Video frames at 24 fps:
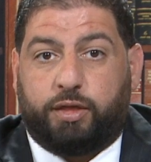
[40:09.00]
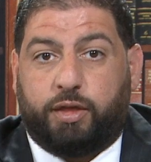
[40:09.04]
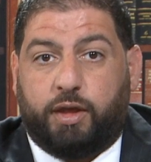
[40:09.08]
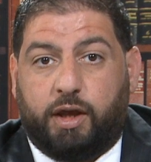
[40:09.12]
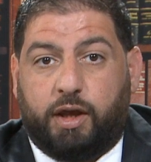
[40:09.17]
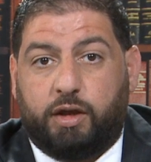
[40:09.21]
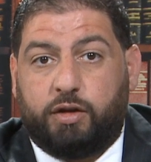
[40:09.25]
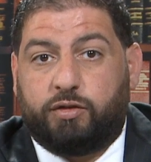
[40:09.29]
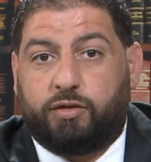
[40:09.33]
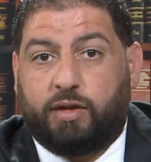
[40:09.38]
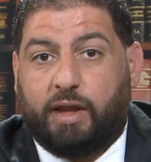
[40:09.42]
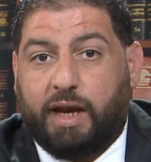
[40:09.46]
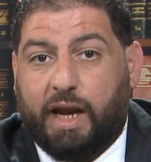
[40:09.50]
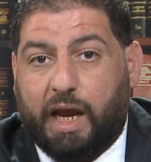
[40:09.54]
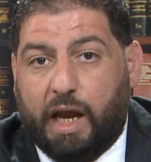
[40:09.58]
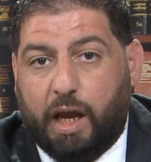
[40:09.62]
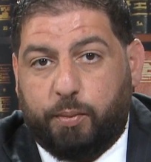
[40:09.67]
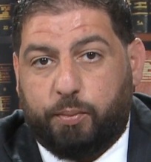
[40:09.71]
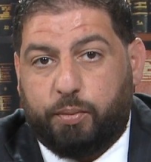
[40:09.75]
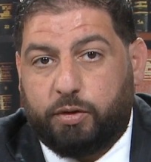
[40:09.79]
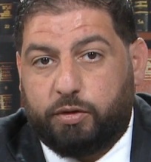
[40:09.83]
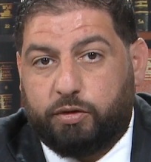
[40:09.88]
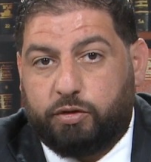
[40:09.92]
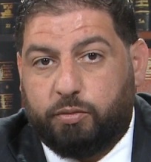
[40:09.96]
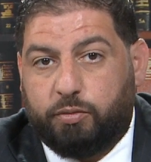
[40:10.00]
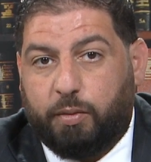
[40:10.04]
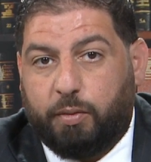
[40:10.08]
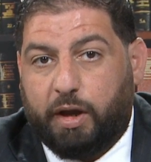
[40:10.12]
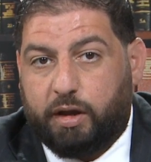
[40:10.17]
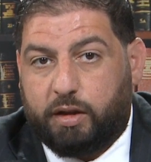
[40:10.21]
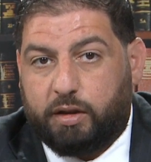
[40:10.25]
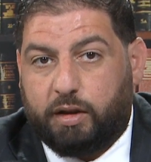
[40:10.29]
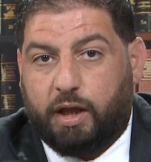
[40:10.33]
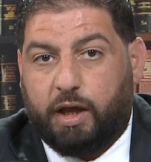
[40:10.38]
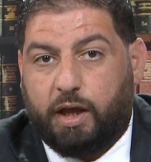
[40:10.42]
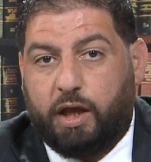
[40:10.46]
things that happened to
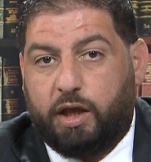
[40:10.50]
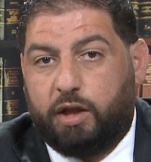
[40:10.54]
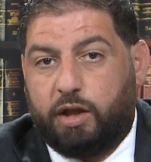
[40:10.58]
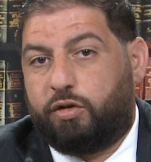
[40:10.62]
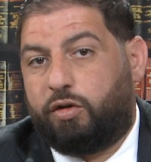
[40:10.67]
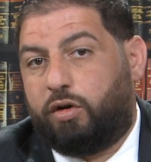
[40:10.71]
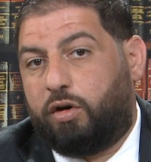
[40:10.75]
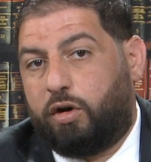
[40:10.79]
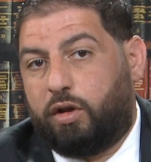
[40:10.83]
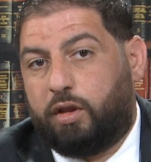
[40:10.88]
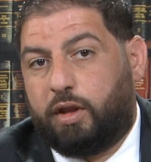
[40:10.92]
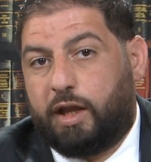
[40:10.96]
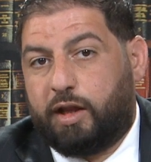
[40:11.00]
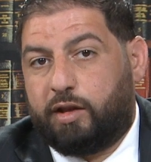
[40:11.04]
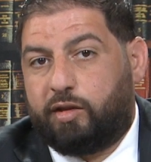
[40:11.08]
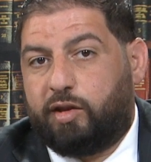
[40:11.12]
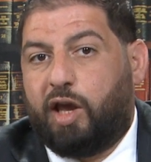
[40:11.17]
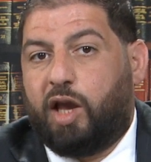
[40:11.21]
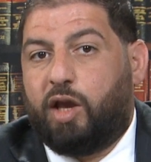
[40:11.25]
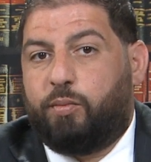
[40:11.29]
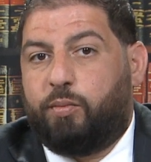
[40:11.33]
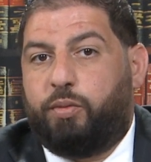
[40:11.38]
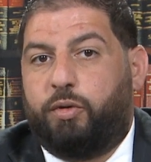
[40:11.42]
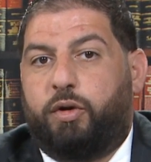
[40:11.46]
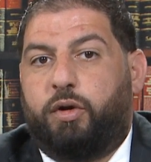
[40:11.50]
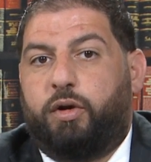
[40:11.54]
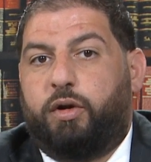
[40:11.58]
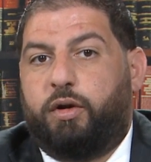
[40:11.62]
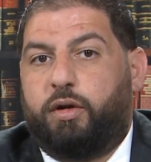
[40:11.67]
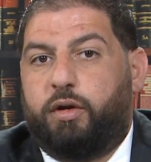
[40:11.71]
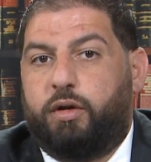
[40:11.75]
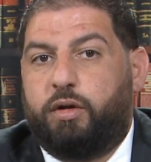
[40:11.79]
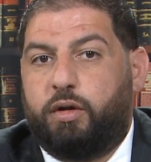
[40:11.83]
my client during that time period.